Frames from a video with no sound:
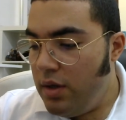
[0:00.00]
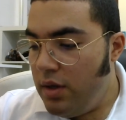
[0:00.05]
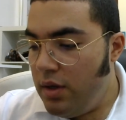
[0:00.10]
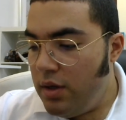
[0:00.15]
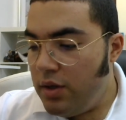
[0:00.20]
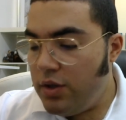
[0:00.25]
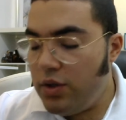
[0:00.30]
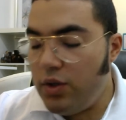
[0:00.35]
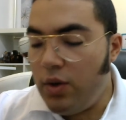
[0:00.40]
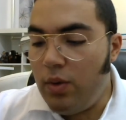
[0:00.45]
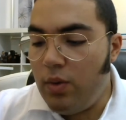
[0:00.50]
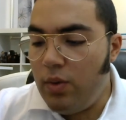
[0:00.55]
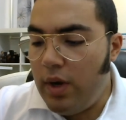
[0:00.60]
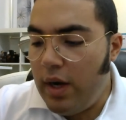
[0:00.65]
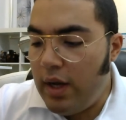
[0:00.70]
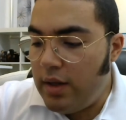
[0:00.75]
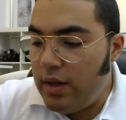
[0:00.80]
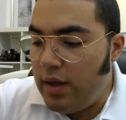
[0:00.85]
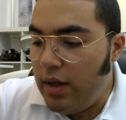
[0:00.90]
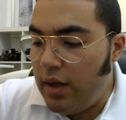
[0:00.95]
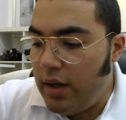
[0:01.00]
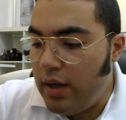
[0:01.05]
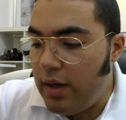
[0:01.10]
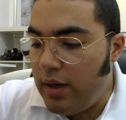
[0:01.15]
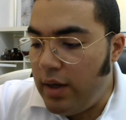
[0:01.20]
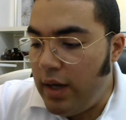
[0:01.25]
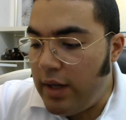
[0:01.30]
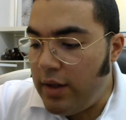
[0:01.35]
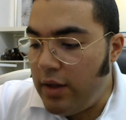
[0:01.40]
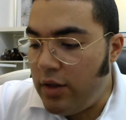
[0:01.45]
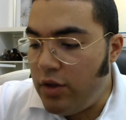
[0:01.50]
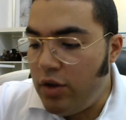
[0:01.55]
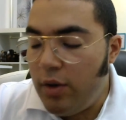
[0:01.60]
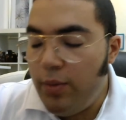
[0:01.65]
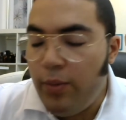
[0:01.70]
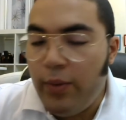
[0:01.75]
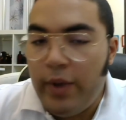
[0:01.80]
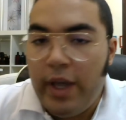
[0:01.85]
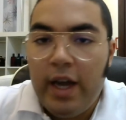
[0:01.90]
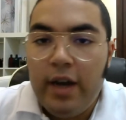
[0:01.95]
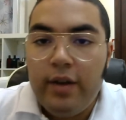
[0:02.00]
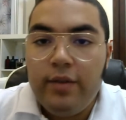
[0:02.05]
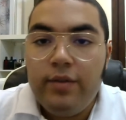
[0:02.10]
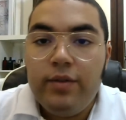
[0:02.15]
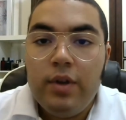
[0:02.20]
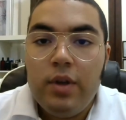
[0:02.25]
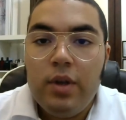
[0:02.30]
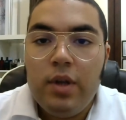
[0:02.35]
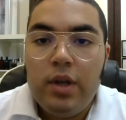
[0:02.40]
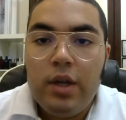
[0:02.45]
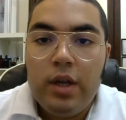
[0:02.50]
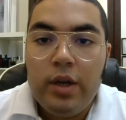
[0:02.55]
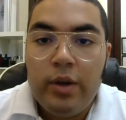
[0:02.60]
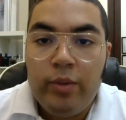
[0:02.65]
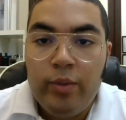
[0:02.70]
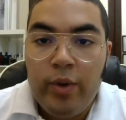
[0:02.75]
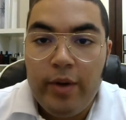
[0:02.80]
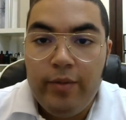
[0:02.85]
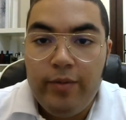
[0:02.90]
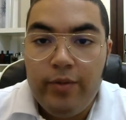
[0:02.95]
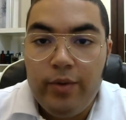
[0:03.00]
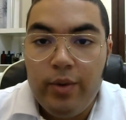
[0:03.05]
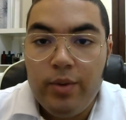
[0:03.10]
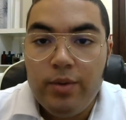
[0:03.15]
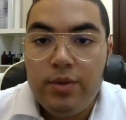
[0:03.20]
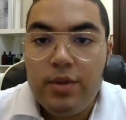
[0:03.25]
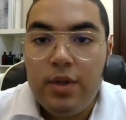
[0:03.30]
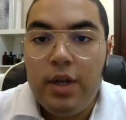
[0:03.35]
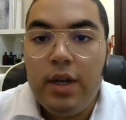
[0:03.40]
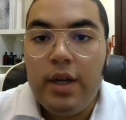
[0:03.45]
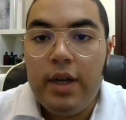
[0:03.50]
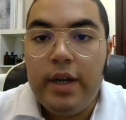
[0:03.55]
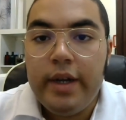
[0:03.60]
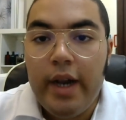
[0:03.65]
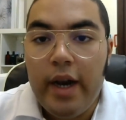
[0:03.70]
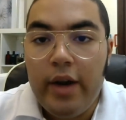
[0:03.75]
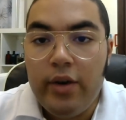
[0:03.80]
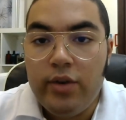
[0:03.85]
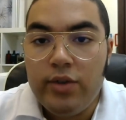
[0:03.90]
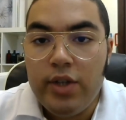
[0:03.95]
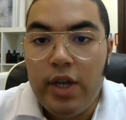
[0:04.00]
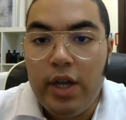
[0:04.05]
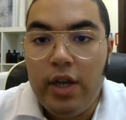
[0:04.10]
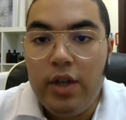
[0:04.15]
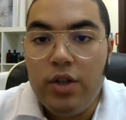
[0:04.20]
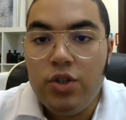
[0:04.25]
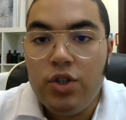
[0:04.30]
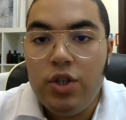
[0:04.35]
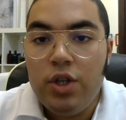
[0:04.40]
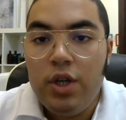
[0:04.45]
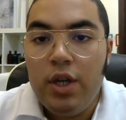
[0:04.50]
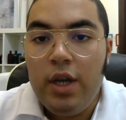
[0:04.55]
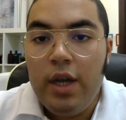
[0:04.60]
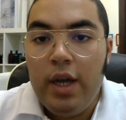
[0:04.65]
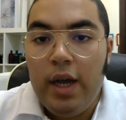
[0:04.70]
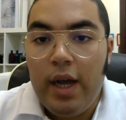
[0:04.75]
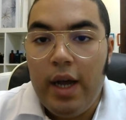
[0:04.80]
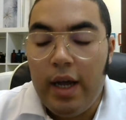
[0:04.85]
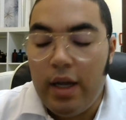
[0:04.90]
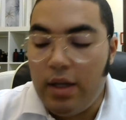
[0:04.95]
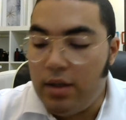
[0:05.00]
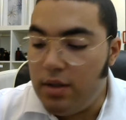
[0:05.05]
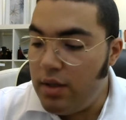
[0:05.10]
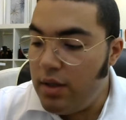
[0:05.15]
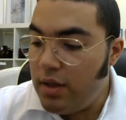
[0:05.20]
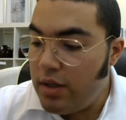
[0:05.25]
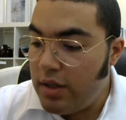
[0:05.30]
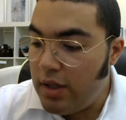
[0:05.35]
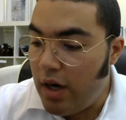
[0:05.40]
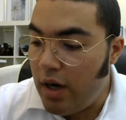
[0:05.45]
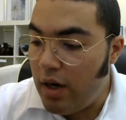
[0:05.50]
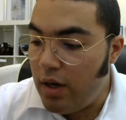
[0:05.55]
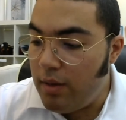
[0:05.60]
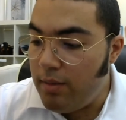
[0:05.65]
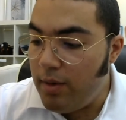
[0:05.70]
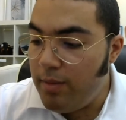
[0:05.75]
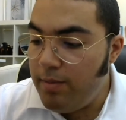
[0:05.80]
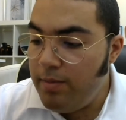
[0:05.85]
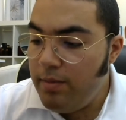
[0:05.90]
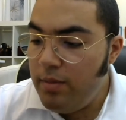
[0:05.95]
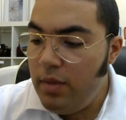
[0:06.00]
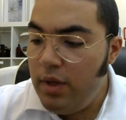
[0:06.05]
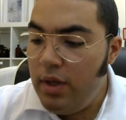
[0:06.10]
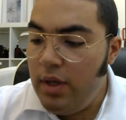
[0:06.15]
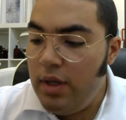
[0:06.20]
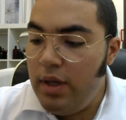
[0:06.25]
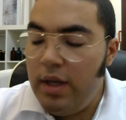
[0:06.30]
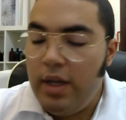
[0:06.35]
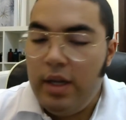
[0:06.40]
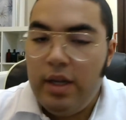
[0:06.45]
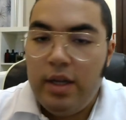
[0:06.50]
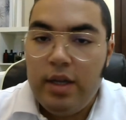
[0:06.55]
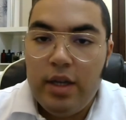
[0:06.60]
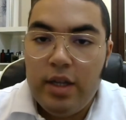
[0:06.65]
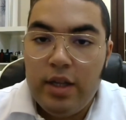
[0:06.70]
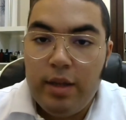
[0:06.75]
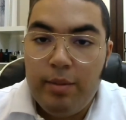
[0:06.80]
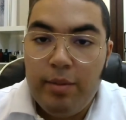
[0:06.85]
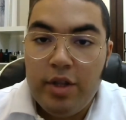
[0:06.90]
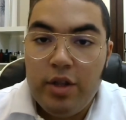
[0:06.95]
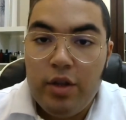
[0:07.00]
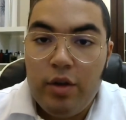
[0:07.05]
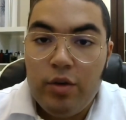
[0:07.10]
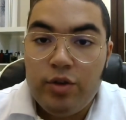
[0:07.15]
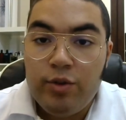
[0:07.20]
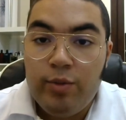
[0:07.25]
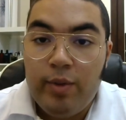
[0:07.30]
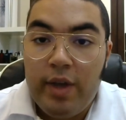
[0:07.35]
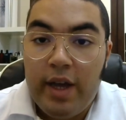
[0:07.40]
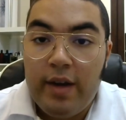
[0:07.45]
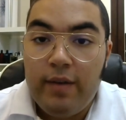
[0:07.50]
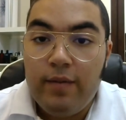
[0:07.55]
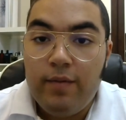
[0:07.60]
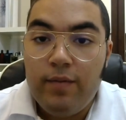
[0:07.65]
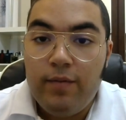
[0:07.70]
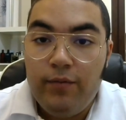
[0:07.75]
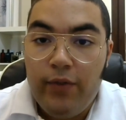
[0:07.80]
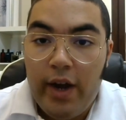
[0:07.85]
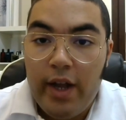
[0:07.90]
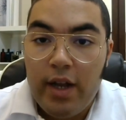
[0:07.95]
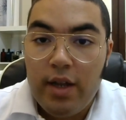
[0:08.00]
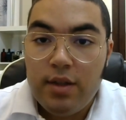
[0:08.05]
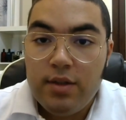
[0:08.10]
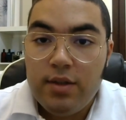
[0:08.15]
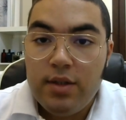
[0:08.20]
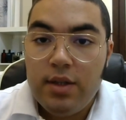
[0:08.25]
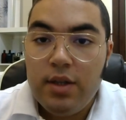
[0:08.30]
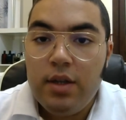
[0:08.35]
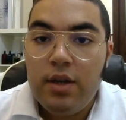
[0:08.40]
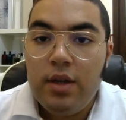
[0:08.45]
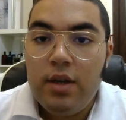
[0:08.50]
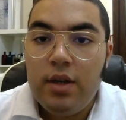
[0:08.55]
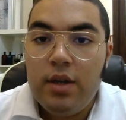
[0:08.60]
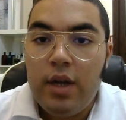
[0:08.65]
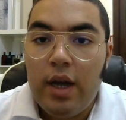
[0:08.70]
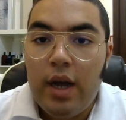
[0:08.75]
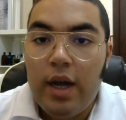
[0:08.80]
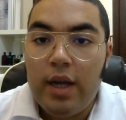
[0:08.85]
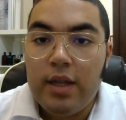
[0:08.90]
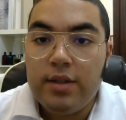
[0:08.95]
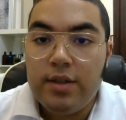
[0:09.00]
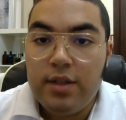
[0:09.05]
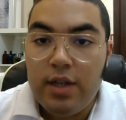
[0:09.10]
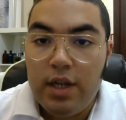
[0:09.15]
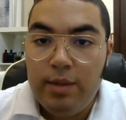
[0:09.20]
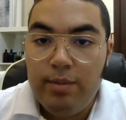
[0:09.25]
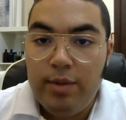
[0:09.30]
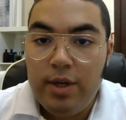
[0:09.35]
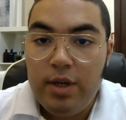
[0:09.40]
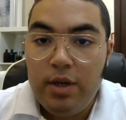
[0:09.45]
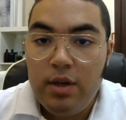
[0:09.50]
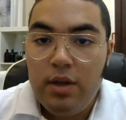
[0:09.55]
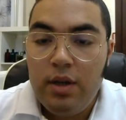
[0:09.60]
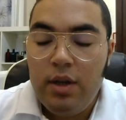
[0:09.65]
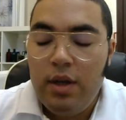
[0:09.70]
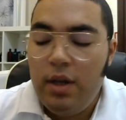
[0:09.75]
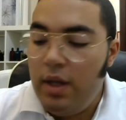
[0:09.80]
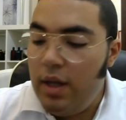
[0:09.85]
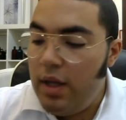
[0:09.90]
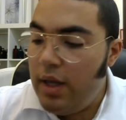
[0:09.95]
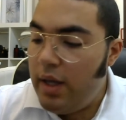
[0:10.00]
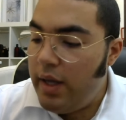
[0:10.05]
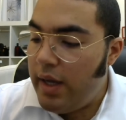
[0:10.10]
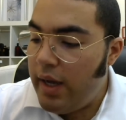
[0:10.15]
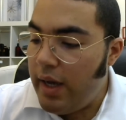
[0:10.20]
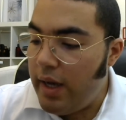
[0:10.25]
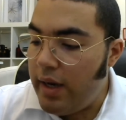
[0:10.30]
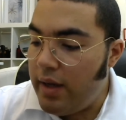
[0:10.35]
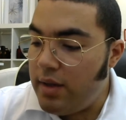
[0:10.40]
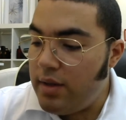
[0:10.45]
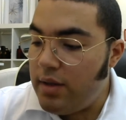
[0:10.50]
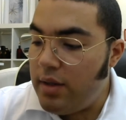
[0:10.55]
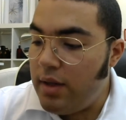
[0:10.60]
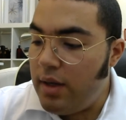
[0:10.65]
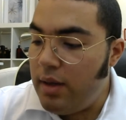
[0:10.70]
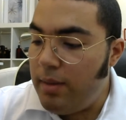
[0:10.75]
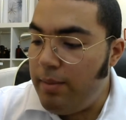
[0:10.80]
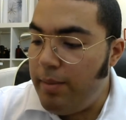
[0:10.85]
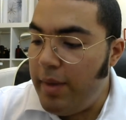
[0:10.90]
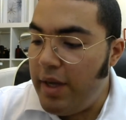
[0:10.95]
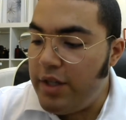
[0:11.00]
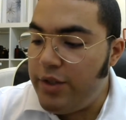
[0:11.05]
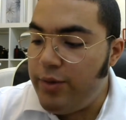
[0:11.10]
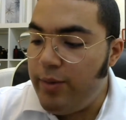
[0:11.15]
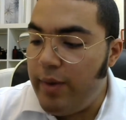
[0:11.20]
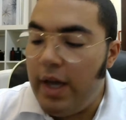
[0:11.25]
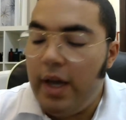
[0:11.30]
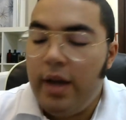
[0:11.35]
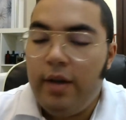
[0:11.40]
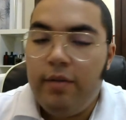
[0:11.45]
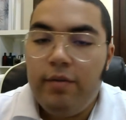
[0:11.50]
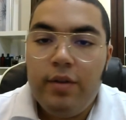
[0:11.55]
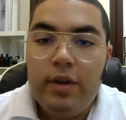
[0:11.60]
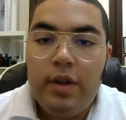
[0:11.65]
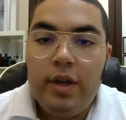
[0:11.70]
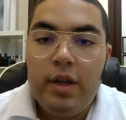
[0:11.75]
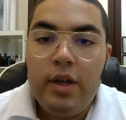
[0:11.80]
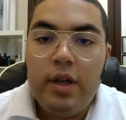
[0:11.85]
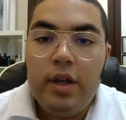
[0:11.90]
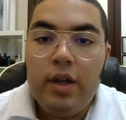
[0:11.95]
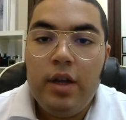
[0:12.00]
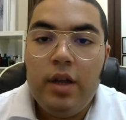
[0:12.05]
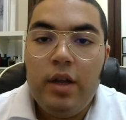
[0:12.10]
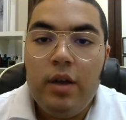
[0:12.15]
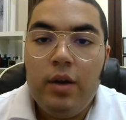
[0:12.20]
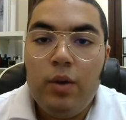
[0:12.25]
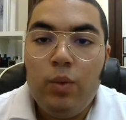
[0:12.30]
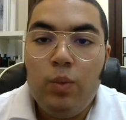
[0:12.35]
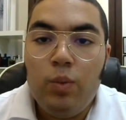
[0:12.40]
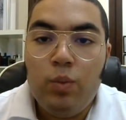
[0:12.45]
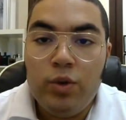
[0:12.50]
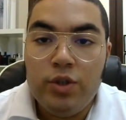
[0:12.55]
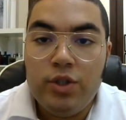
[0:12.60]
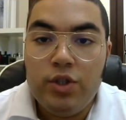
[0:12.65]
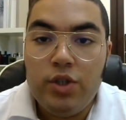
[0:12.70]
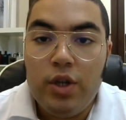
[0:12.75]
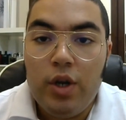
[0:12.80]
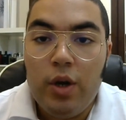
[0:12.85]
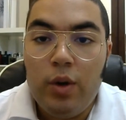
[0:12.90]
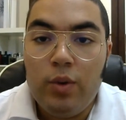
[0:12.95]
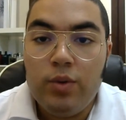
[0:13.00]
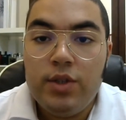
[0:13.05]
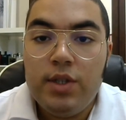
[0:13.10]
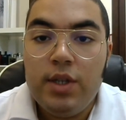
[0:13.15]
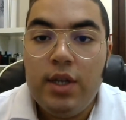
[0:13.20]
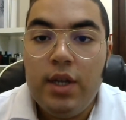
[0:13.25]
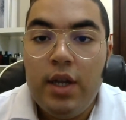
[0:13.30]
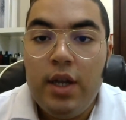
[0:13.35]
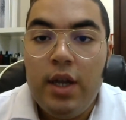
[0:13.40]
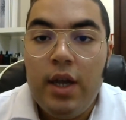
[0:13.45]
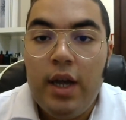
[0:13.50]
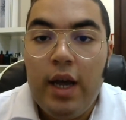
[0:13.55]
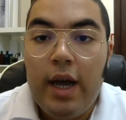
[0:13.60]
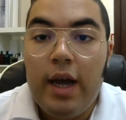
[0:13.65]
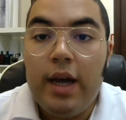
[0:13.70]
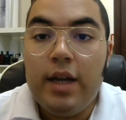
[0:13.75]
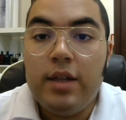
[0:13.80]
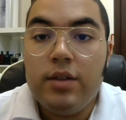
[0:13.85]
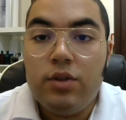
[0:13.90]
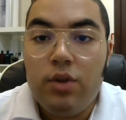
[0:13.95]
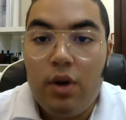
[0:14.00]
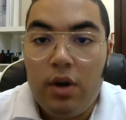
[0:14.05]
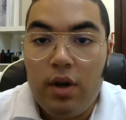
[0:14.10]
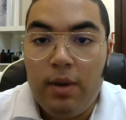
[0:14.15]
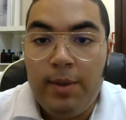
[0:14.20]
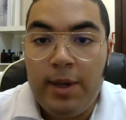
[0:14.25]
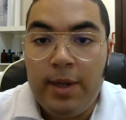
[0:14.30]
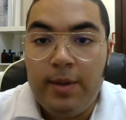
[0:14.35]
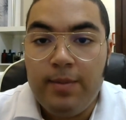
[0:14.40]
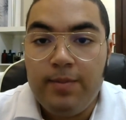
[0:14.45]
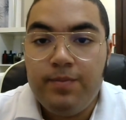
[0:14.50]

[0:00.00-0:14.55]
So at the top we have grapefruit, clary sage, and cardamom. In the mid notes we have violet and cinnamon, and in the base we have woodsy notes and tonka bean.